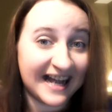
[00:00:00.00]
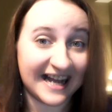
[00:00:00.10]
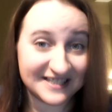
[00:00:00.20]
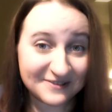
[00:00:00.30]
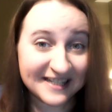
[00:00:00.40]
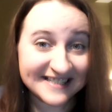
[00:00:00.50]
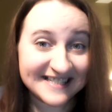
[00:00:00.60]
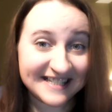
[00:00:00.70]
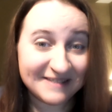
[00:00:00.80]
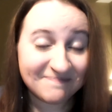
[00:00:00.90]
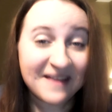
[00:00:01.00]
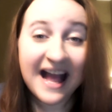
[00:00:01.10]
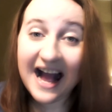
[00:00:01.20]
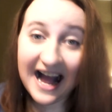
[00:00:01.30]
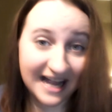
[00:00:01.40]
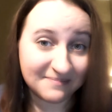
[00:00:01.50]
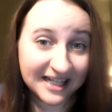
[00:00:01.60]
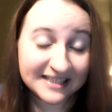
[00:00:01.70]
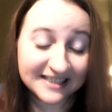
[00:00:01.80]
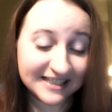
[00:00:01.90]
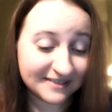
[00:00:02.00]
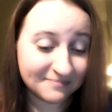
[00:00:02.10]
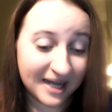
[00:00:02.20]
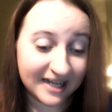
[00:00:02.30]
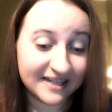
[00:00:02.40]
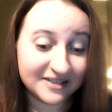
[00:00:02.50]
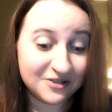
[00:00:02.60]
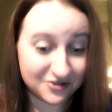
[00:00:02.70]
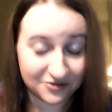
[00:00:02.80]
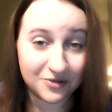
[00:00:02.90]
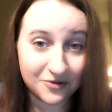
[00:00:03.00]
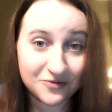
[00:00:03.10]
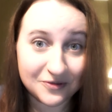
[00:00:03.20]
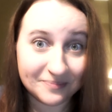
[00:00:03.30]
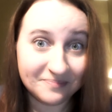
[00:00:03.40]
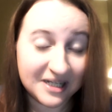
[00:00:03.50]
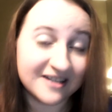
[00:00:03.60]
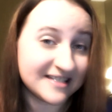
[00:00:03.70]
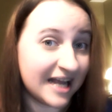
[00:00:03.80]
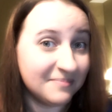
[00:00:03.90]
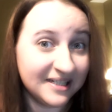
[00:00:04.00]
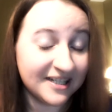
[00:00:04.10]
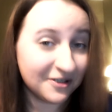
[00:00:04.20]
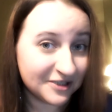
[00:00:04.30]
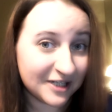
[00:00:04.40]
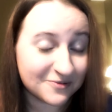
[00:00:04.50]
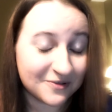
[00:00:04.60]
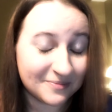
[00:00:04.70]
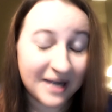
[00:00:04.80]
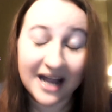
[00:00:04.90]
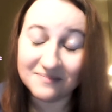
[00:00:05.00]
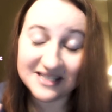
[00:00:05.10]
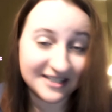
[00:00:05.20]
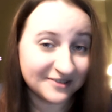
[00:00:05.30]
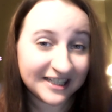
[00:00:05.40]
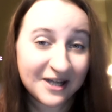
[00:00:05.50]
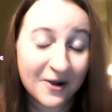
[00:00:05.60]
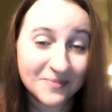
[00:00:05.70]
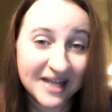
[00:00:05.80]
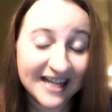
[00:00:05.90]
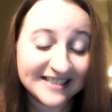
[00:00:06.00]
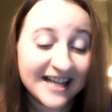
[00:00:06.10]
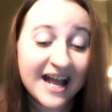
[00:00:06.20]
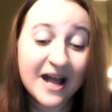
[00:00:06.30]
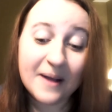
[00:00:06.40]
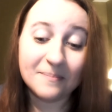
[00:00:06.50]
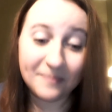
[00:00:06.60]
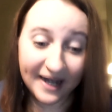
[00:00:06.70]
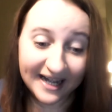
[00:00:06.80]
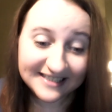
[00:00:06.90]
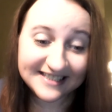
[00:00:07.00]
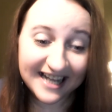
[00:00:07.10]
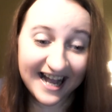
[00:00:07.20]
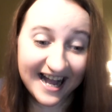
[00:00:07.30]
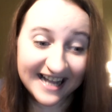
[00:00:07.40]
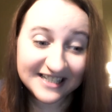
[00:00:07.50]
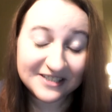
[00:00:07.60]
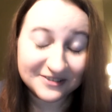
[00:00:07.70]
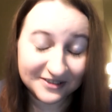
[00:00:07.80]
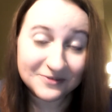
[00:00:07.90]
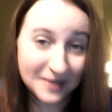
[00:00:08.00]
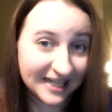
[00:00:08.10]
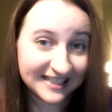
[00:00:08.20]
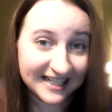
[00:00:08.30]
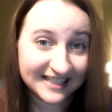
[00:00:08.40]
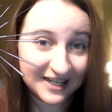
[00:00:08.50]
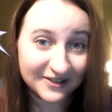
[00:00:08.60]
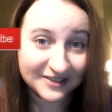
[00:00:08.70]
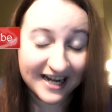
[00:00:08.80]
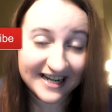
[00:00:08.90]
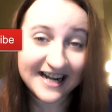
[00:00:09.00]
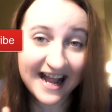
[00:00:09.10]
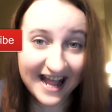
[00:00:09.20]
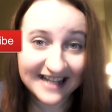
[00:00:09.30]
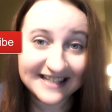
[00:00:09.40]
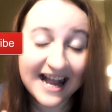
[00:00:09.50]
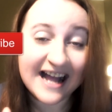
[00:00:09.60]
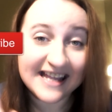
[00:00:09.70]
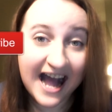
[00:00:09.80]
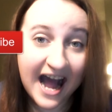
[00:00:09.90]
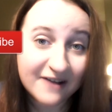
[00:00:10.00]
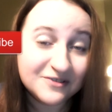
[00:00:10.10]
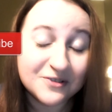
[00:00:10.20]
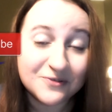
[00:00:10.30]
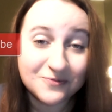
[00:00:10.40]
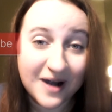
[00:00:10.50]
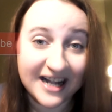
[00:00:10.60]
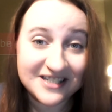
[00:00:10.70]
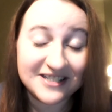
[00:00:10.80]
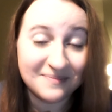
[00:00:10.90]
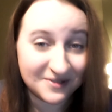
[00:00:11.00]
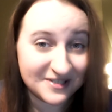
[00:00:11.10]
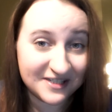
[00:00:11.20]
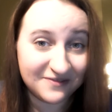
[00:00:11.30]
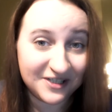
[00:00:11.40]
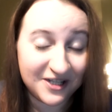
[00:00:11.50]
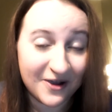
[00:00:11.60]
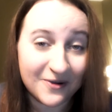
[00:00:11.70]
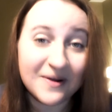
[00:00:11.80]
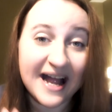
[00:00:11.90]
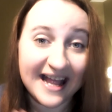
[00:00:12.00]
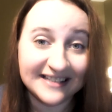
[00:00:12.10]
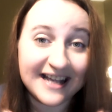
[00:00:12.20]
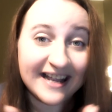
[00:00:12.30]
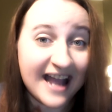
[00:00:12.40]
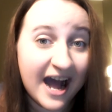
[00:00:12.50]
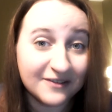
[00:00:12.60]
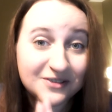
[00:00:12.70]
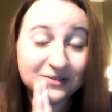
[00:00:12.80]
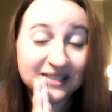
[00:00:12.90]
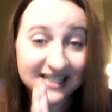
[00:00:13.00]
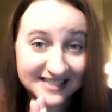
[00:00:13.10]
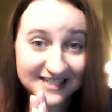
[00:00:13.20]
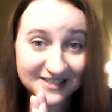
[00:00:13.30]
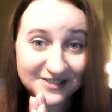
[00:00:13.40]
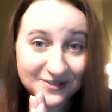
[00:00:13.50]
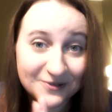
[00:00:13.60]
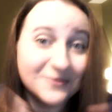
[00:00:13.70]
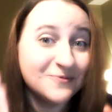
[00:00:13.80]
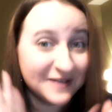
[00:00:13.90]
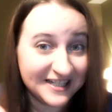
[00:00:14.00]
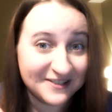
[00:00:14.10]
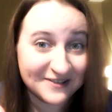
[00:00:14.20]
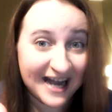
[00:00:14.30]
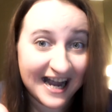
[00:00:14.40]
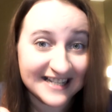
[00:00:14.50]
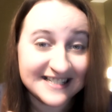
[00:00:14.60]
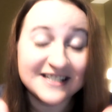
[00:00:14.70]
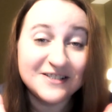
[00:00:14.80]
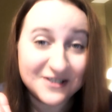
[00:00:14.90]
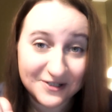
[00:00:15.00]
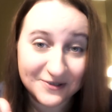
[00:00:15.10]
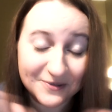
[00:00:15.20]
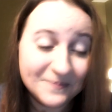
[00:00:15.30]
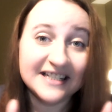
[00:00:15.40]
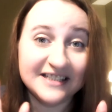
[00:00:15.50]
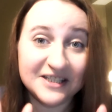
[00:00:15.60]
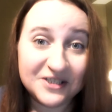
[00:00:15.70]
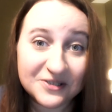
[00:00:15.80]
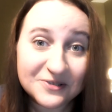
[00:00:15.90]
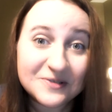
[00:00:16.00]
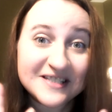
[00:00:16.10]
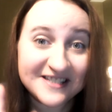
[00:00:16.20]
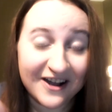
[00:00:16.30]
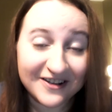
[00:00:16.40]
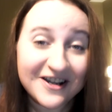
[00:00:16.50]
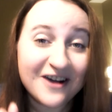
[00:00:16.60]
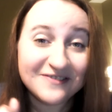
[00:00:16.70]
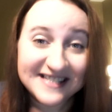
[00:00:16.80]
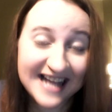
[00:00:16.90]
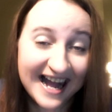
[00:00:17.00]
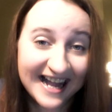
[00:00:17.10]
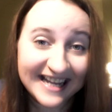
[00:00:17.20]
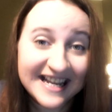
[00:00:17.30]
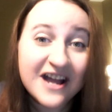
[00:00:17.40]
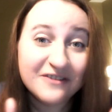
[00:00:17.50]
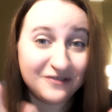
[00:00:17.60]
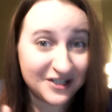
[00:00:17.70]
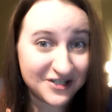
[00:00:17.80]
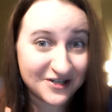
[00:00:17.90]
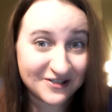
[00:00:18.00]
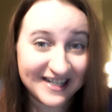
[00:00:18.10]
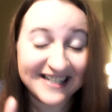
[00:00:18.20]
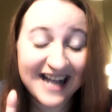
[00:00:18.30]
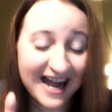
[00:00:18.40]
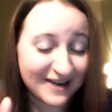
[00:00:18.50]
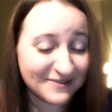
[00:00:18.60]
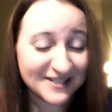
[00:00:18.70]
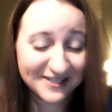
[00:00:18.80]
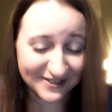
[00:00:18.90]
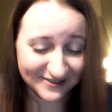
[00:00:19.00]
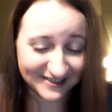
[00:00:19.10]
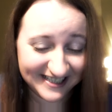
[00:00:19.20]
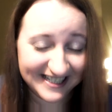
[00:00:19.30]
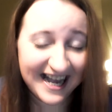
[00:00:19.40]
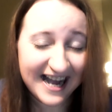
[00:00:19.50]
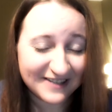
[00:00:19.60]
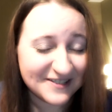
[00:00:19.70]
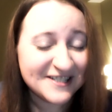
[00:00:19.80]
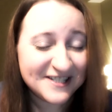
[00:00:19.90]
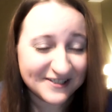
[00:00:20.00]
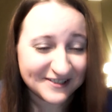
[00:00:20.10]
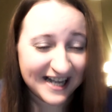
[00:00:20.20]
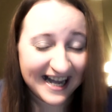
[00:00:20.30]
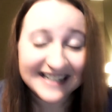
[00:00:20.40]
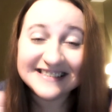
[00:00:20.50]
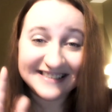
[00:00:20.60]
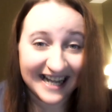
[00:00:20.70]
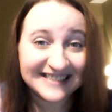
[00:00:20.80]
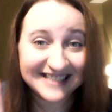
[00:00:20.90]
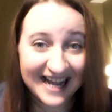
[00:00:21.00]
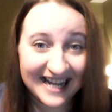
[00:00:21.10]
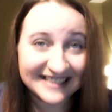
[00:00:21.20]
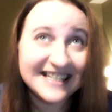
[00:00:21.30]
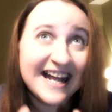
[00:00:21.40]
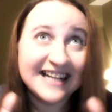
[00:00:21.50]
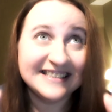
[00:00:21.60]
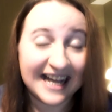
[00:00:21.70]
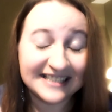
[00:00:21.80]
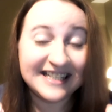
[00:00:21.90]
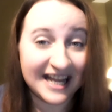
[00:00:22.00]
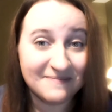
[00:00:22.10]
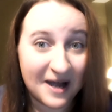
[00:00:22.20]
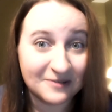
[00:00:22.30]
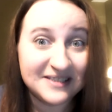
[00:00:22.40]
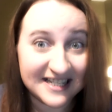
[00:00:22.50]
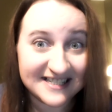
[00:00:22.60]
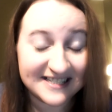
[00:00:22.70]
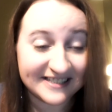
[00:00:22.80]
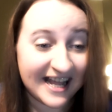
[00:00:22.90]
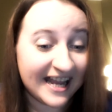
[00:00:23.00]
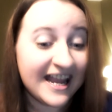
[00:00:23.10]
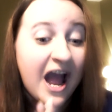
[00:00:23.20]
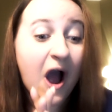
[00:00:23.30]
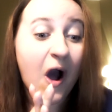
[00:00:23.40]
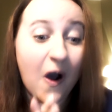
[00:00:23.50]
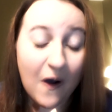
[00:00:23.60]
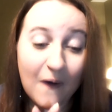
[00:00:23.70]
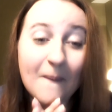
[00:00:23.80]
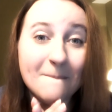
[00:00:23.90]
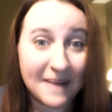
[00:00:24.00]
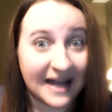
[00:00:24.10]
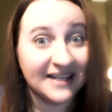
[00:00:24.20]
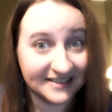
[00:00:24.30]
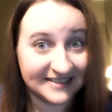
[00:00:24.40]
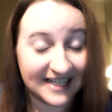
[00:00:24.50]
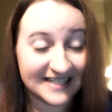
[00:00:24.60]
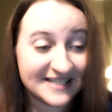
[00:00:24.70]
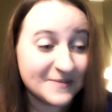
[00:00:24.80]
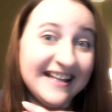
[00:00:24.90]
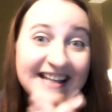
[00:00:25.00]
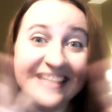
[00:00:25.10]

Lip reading: As you can see, I'm not in my usual room because I'm in the hotel room. I'm still not home yet, but I couldn't wait any longer and I have to watch the music video and I have to listen to with you guys to the new song of PSY featuring our Yoongi, our SUGA, that came out yesterday. Oh my goodness.